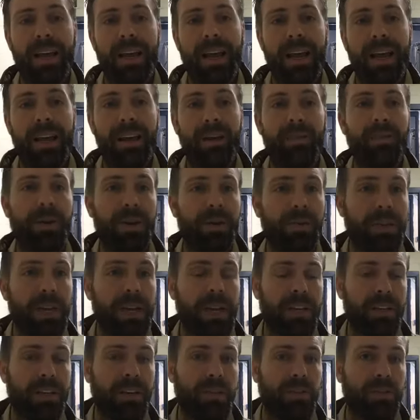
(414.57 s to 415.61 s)
And I found that
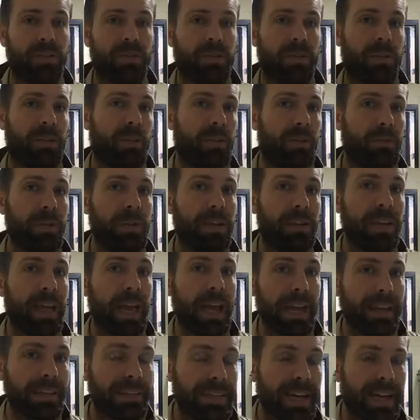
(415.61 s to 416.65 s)
you know there's a little bit of
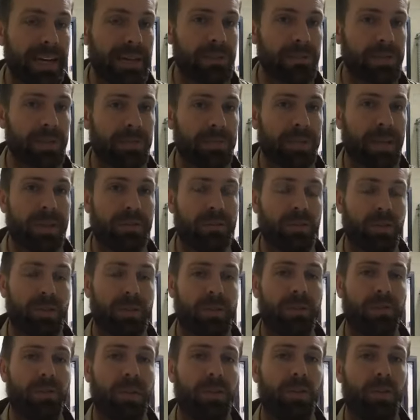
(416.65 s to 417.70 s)
lag time sometimes when
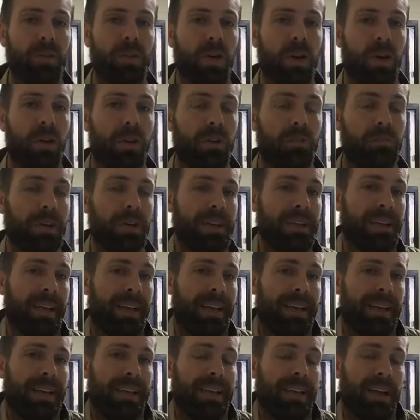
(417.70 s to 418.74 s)
somebody would call, but
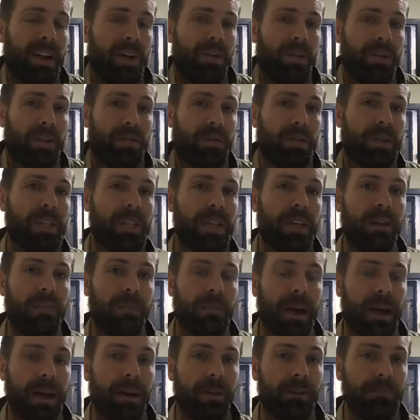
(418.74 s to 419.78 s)
you know it really didn't
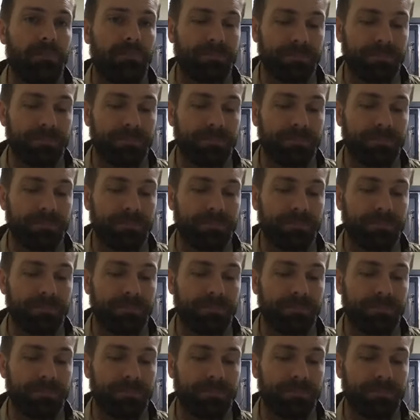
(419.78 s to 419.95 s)
matter.